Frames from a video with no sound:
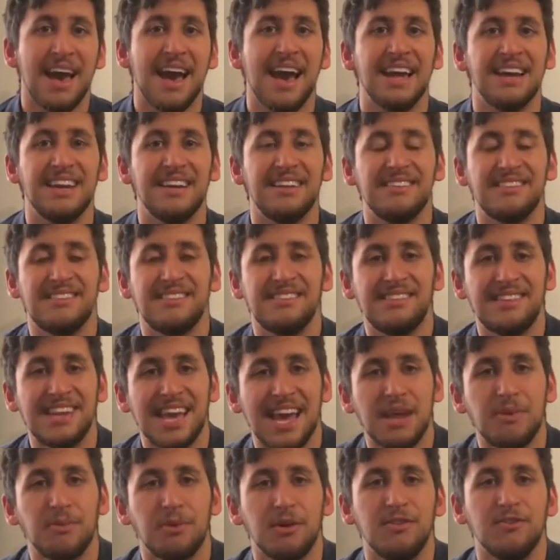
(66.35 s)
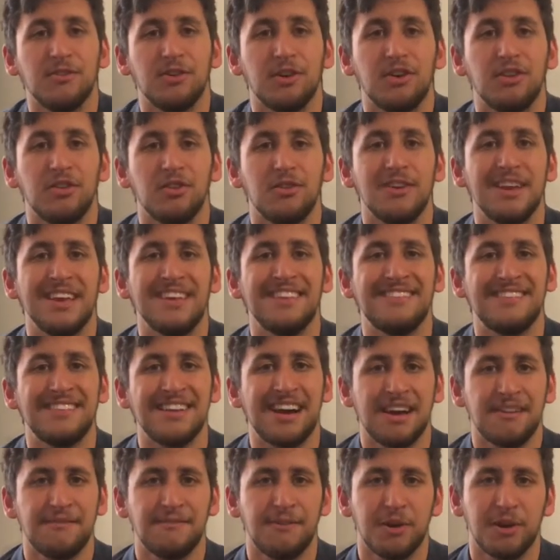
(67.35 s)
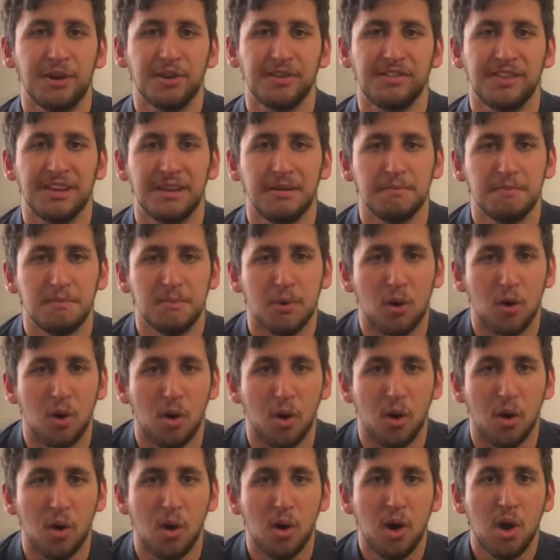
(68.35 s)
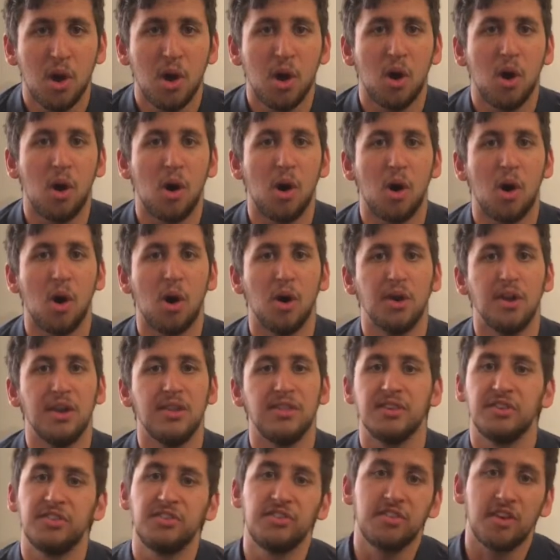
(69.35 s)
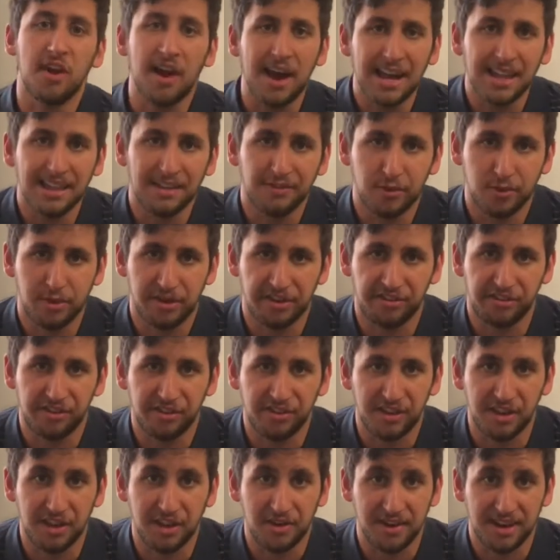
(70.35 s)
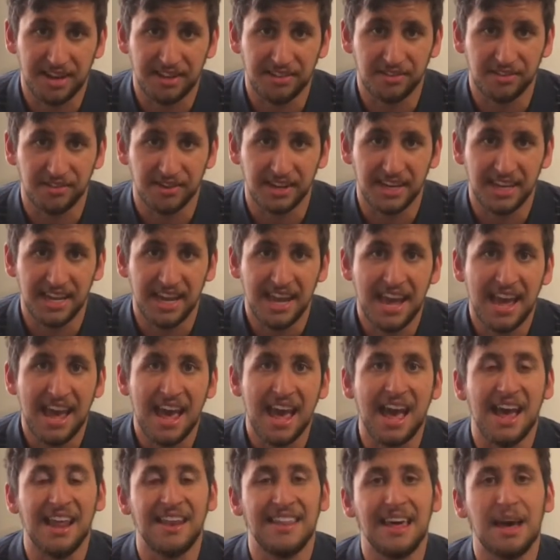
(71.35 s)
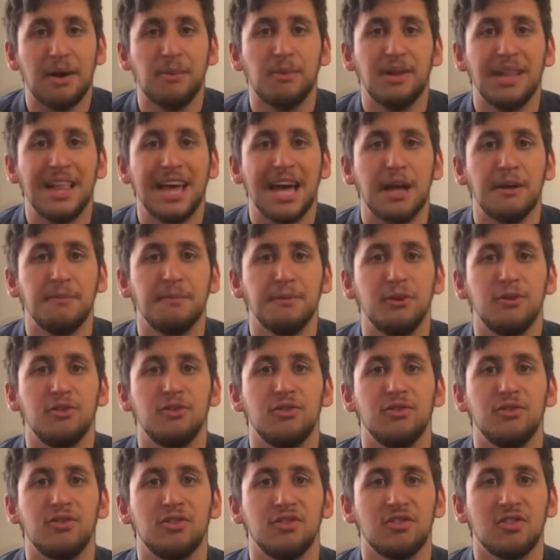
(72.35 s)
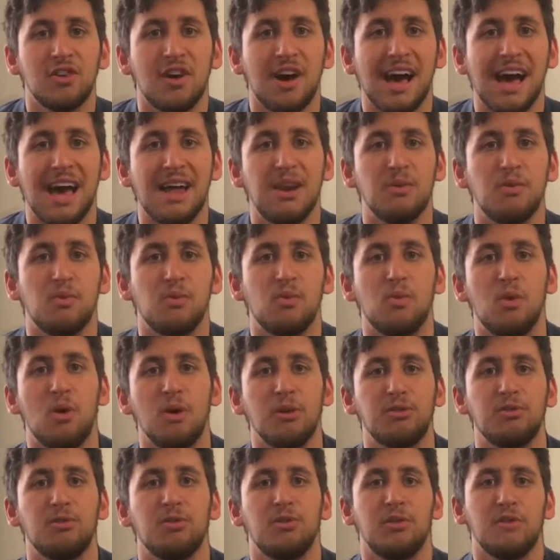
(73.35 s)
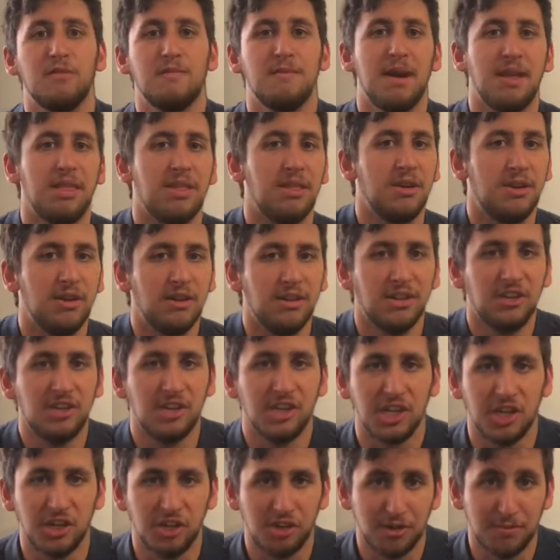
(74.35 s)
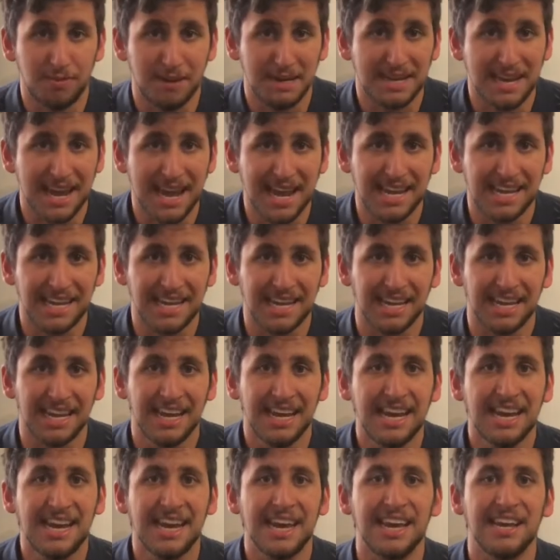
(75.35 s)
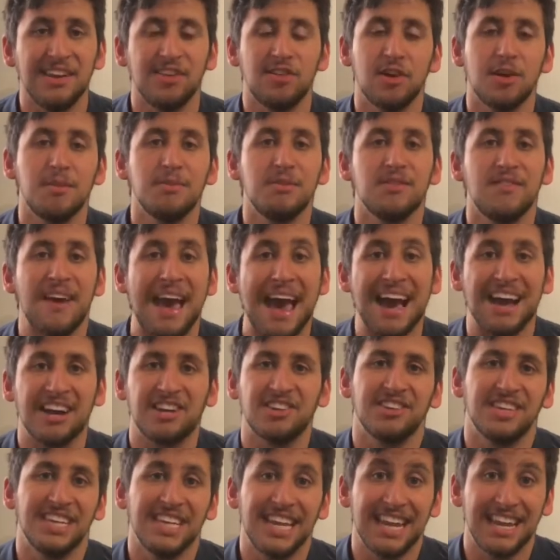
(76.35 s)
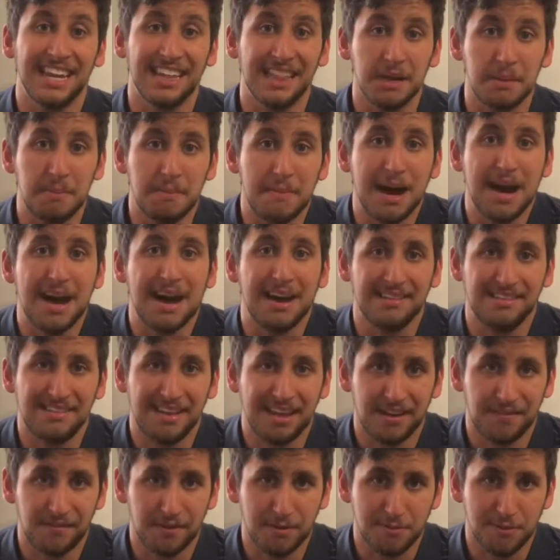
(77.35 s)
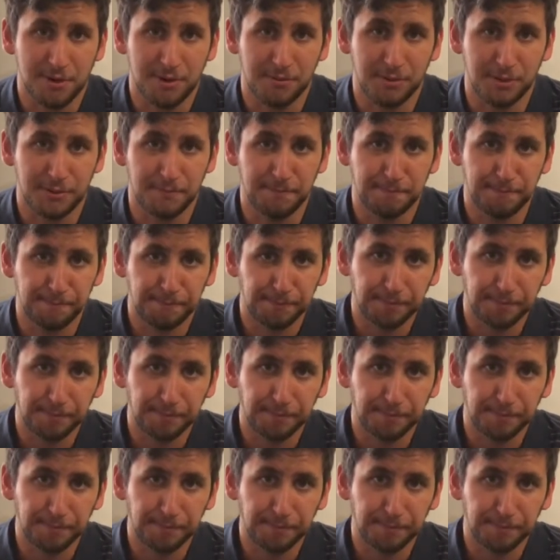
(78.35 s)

And instead what you've got to do is start focusing more on the style of question that you're answering, and that will help you to decide what sort of methodology you should be taking in terms of actually getting the marks out of the problem.